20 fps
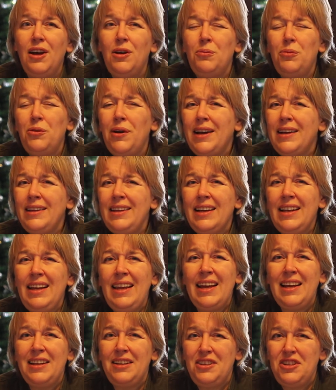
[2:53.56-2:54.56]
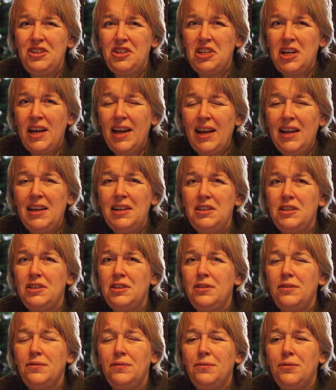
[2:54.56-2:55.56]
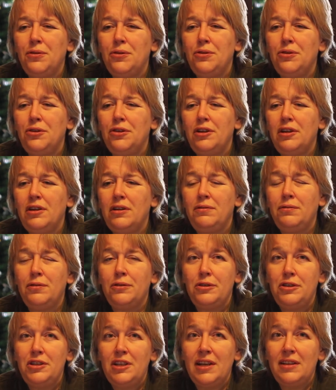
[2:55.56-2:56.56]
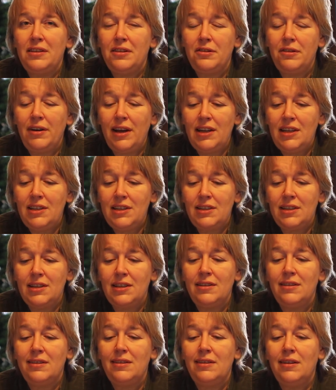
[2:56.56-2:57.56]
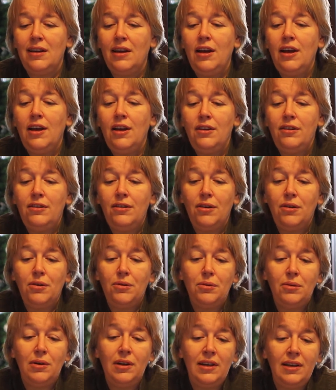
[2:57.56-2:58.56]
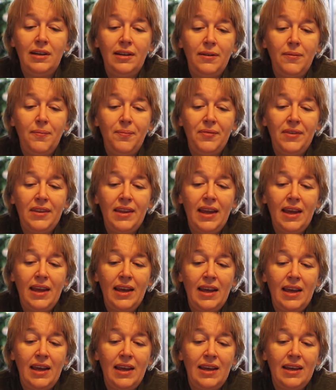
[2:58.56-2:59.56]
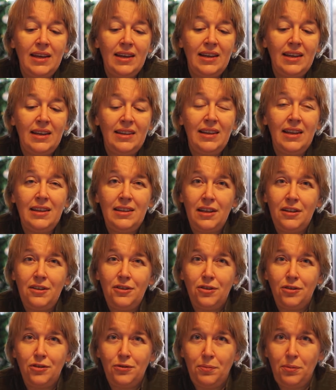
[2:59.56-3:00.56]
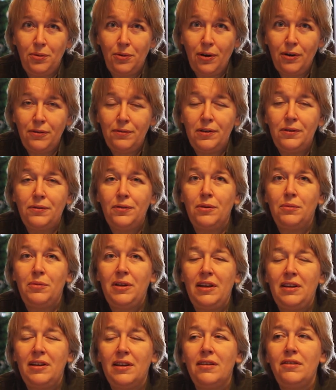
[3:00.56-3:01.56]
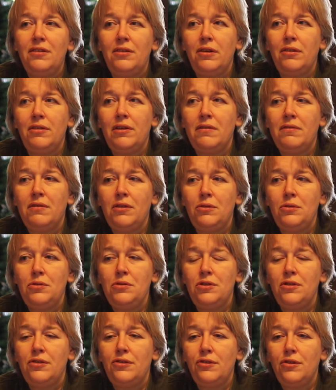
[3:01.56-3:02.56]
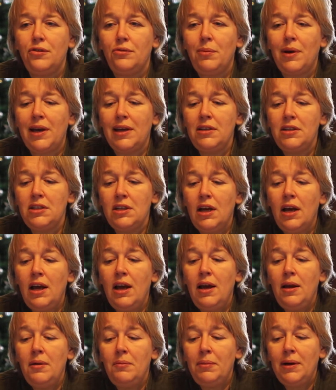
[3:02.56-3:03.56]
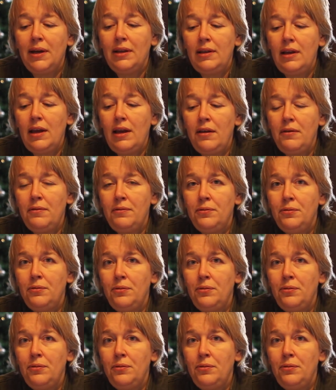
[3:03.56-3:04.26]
practically unchanged for generations. So they did not profit from the Industrial Revolution so much. But if